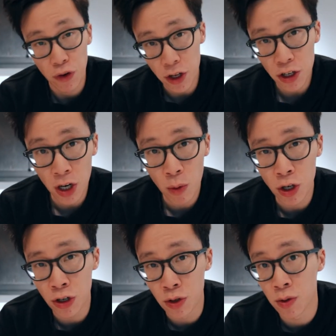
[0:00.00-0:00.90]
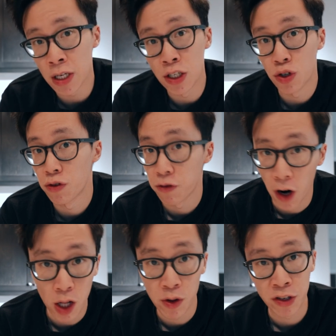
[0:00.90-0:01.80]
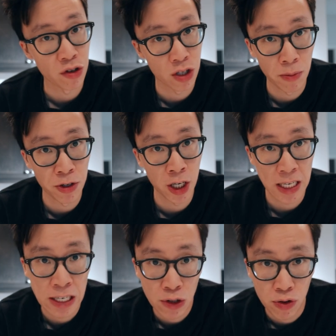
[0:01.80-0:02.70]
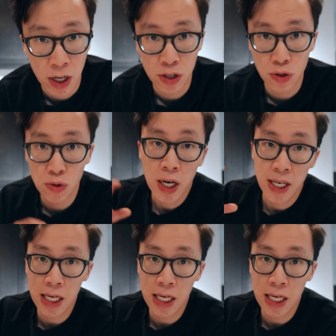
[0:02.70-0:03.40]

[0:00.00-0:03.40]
For this shot, what you're doing is you're following your subject and you're trying to